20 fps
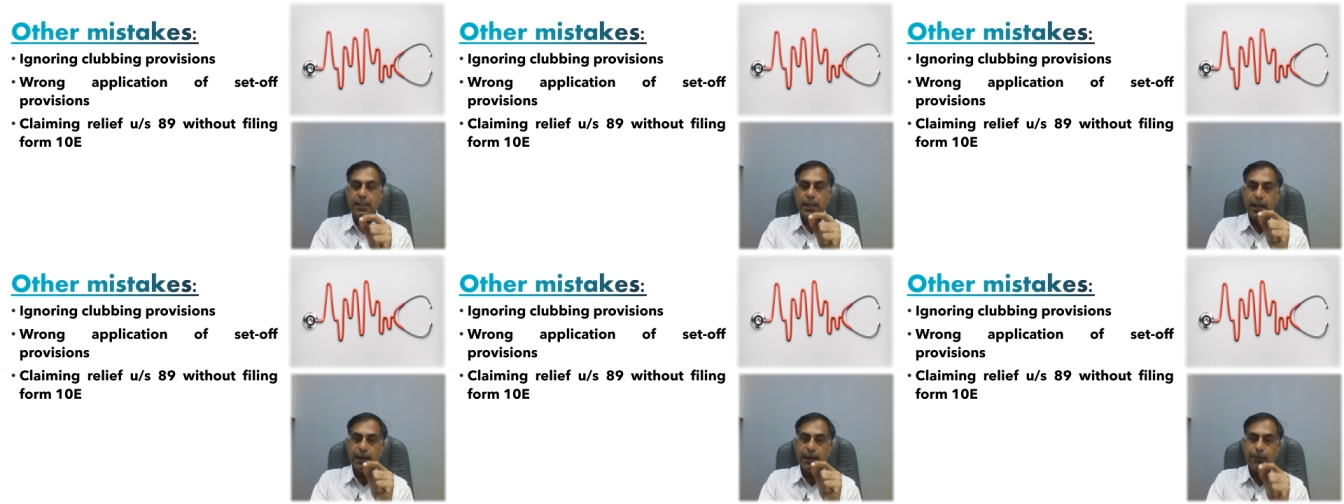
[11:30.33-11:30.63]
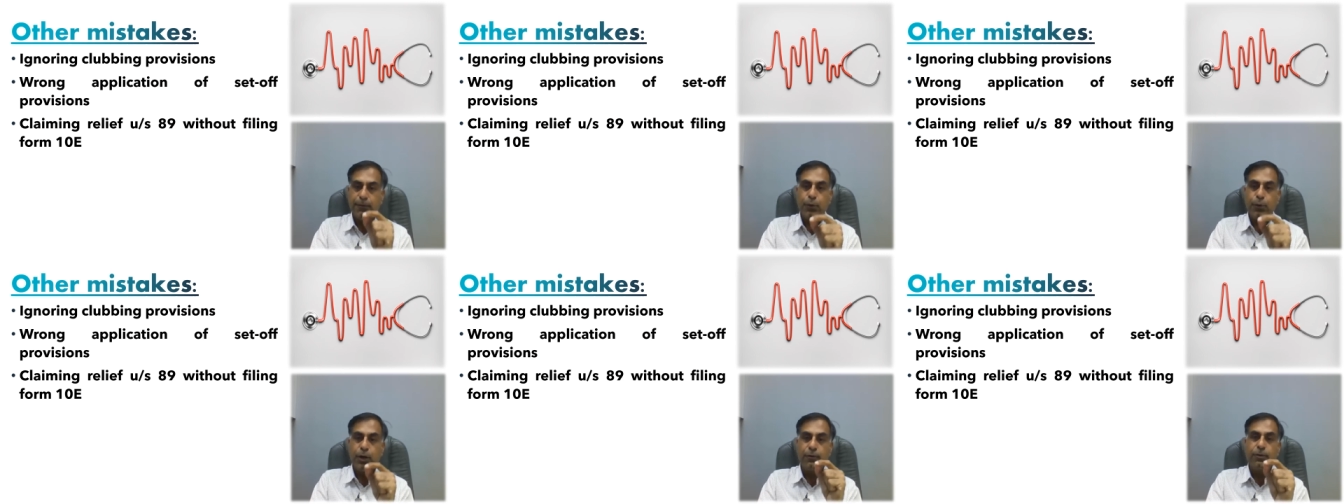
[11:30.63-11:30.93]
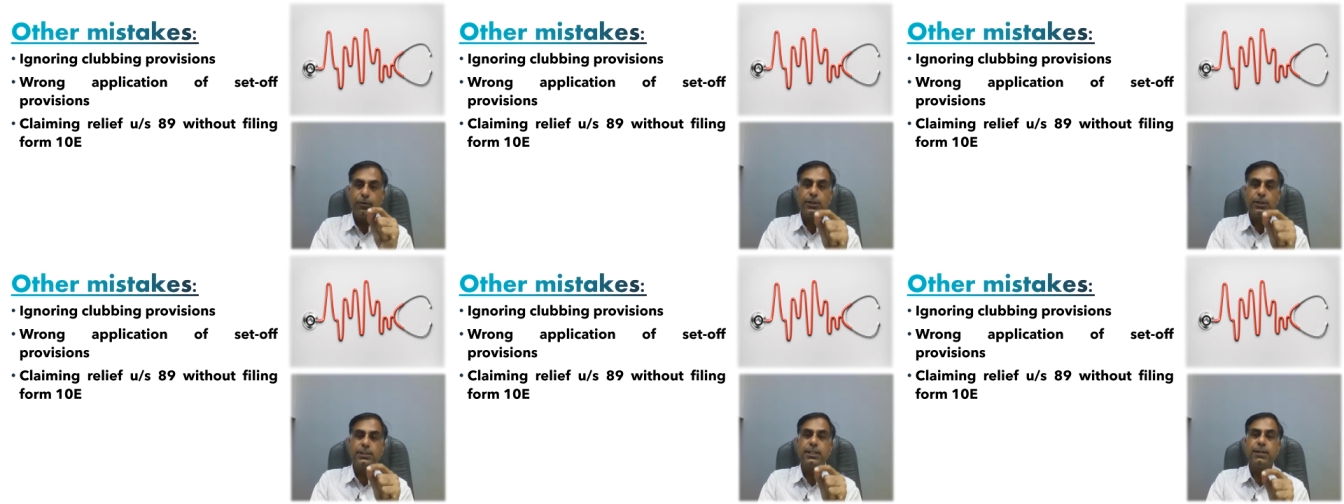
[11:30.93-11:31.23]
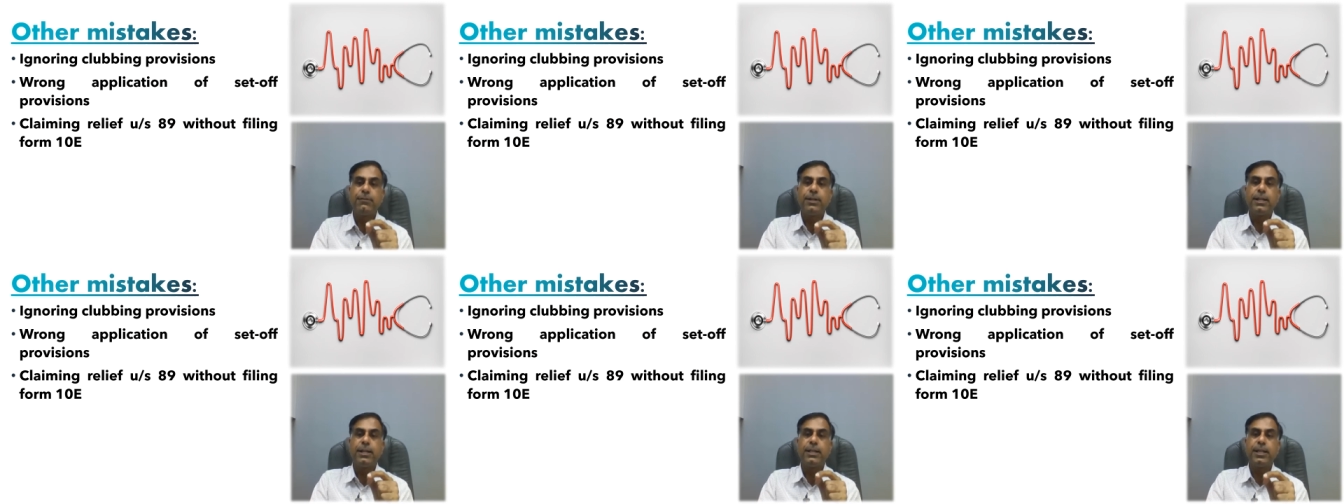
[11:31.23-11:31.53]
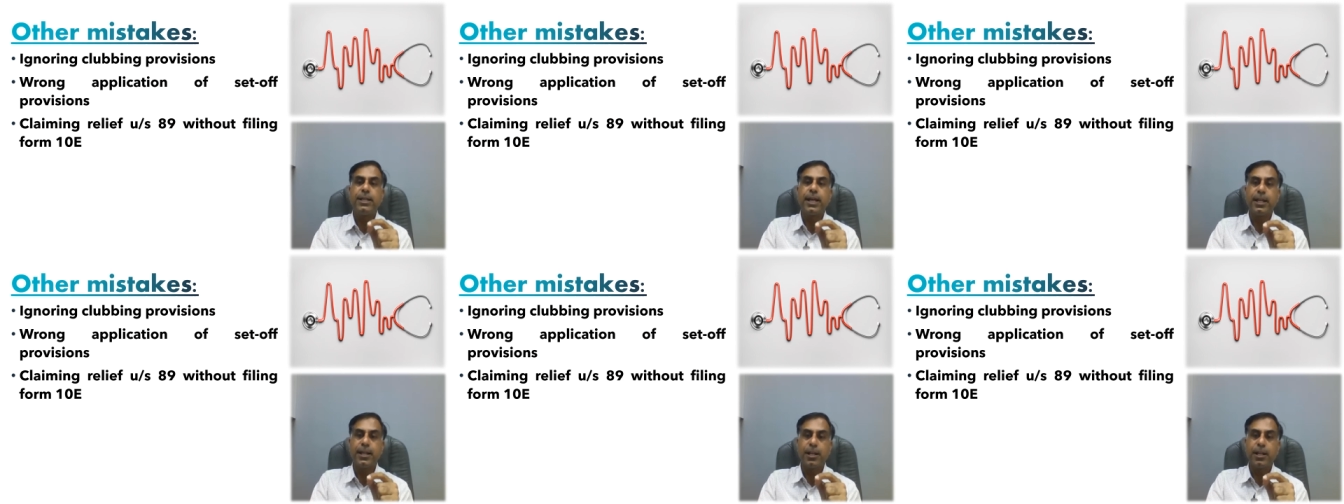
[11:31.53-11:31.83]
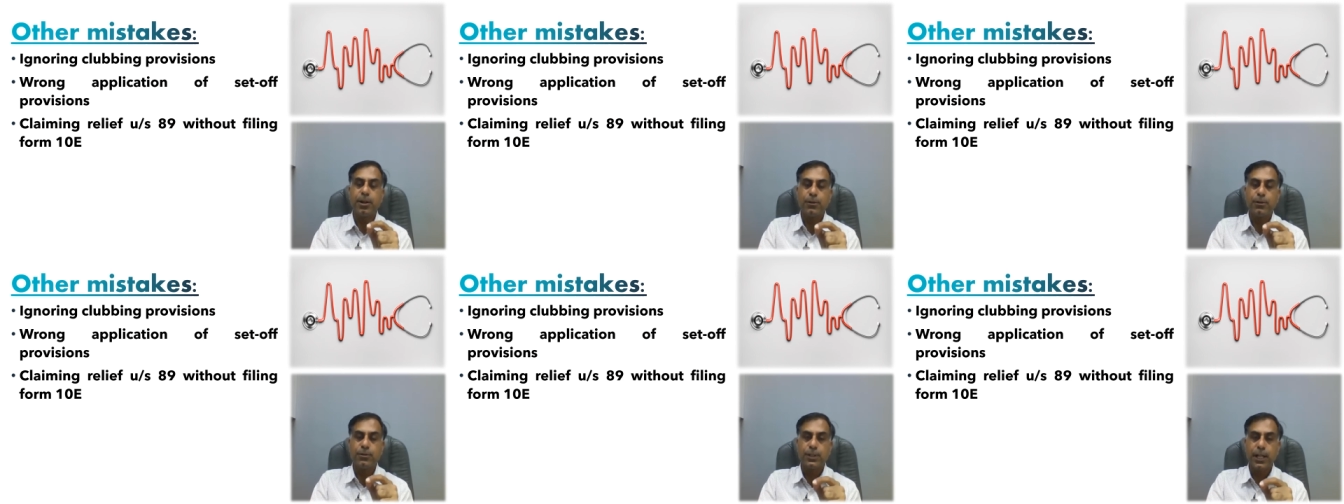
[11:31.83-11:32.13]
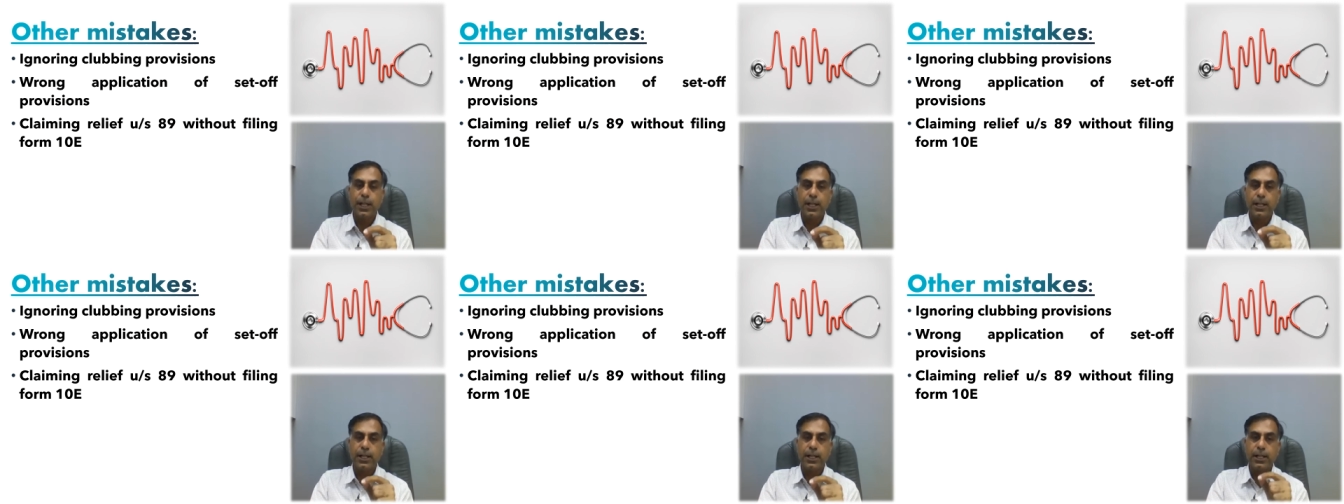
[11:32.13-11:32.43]
if you have received any arrear of
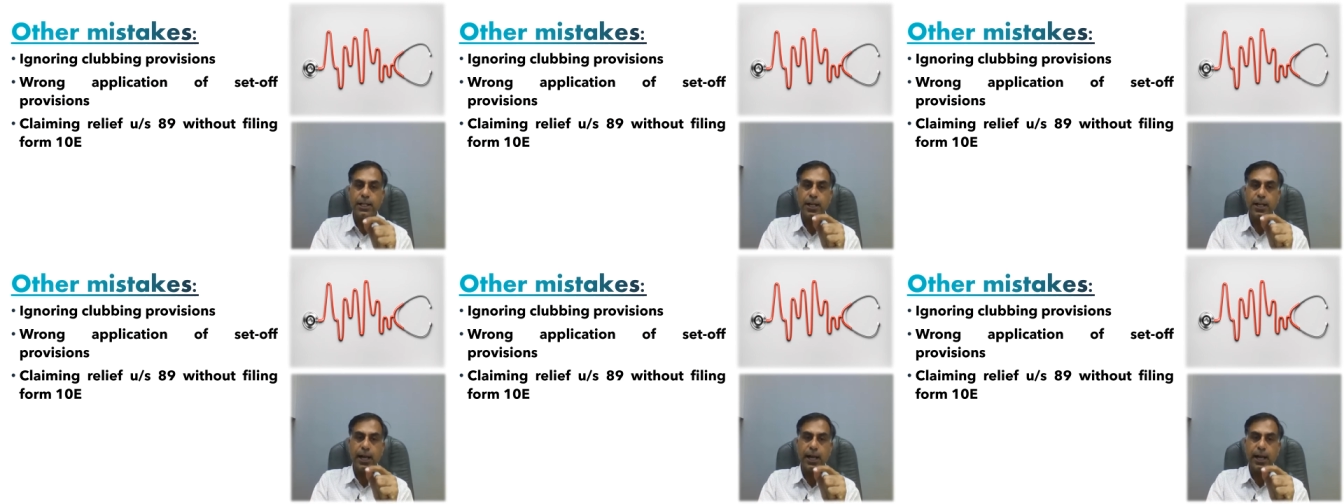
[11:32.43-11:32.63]
salary